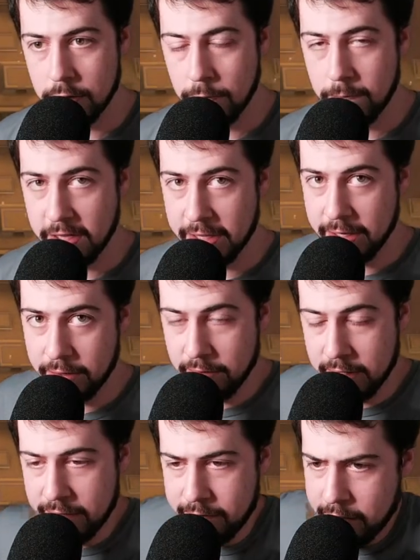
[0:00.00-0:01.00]
Hopefully they
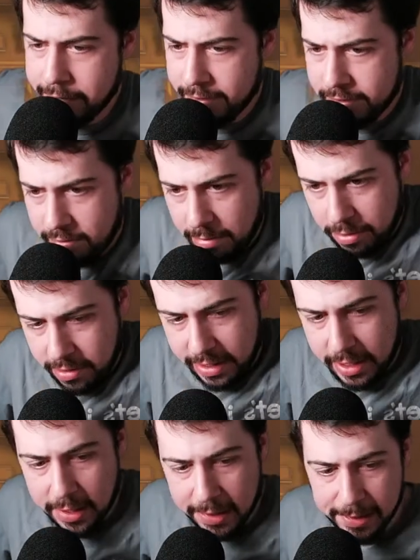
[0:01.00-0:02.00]
don't have another sweeper there.